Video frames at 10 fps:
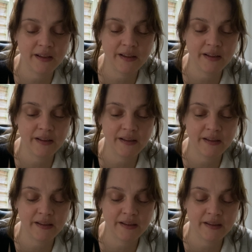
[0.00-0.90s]

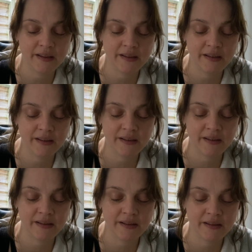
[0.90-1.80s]

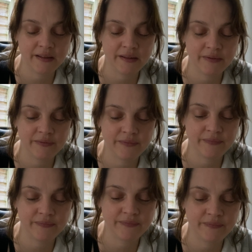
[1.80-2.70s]

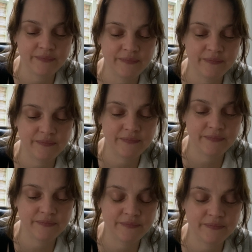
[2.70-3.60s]

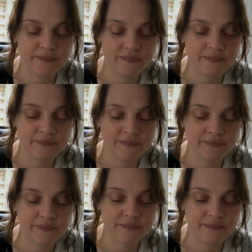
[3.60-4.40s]
[no speech]